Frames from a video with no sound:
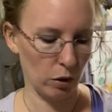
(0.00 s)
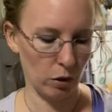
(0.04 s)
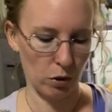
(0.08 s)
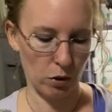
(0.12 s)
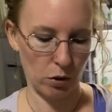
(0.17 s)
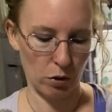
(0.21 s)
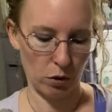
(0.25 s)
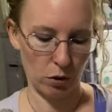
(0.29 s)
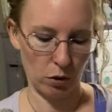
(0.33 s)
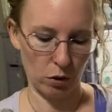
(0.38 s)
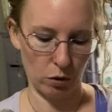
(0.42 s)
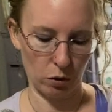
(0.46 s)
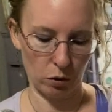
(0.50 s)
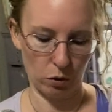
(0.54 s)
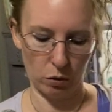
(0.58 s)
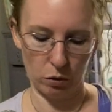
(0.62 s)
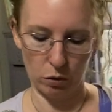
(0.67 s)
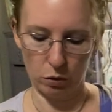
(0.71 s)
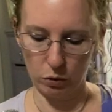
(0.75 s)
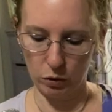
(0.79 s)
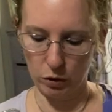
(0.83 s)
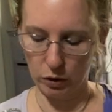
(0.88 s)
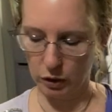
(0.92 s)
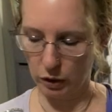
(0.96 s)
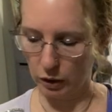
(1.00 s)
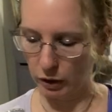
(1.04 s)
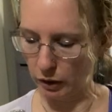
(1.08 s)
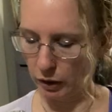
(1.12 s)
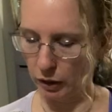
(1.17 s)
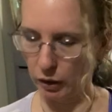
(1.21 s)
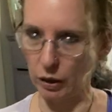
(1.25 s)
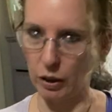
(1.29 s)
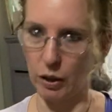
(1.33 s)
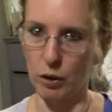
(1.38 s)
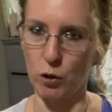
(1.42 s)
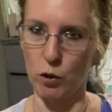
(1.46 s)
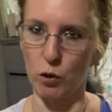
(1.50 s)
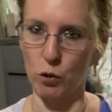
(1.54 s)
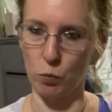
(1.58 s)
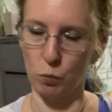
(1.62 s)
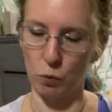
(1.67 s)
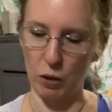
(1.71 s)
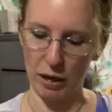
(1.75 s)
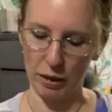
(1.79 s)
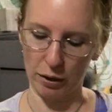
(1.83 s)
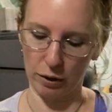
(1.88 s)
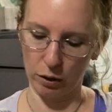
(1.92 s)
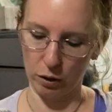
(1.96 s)
So, and then I just
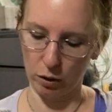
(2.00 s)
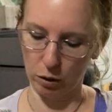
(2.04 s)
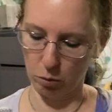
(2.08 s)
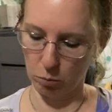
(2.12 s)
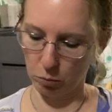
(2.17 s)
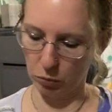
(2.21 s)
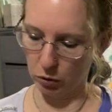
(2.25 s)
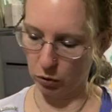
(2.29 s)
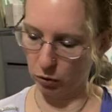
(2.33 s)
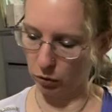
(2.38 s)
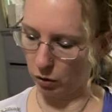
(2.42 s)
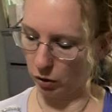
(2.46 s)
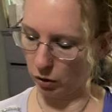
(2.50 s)
write the number